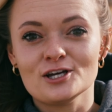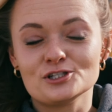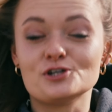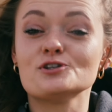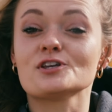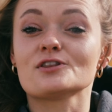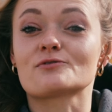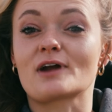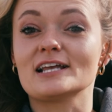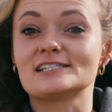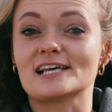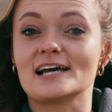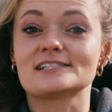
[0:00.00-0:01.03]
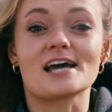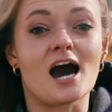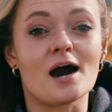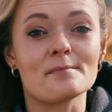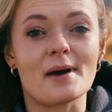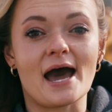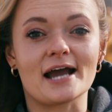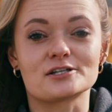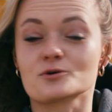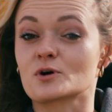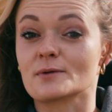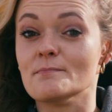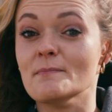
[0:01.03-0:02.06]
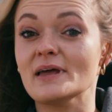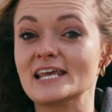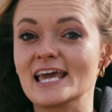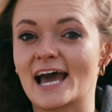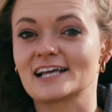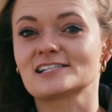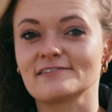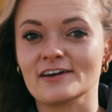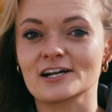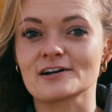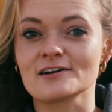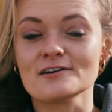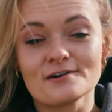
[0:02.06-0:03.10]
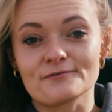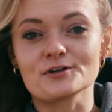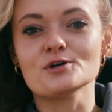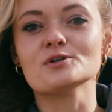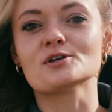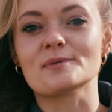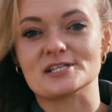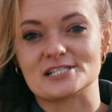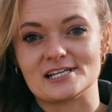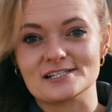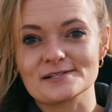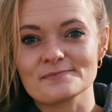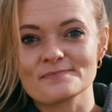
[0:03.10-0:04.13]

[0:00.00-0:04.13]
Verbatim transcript: choosing the right size compact or midi excavator for you and your business.